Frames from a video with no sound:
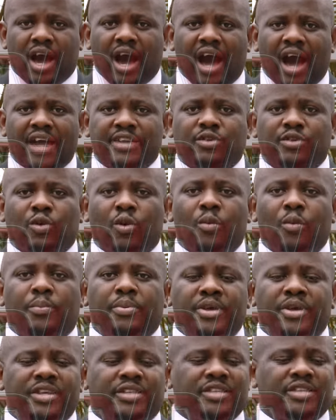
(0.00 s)
and
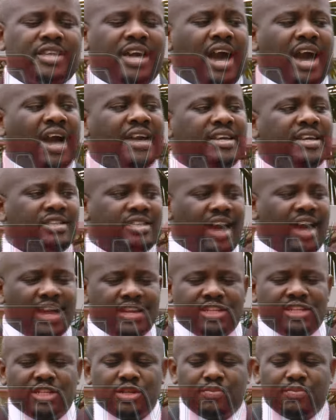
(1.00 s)
complete their
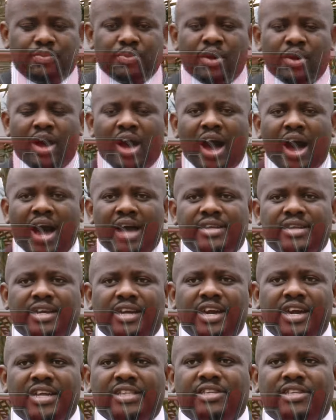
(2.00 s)
internship and
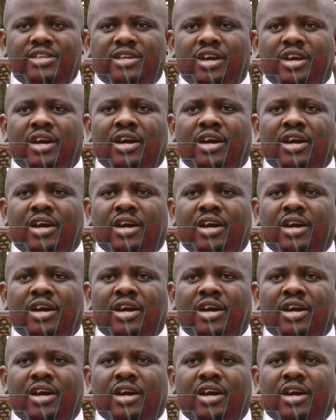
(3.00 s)
get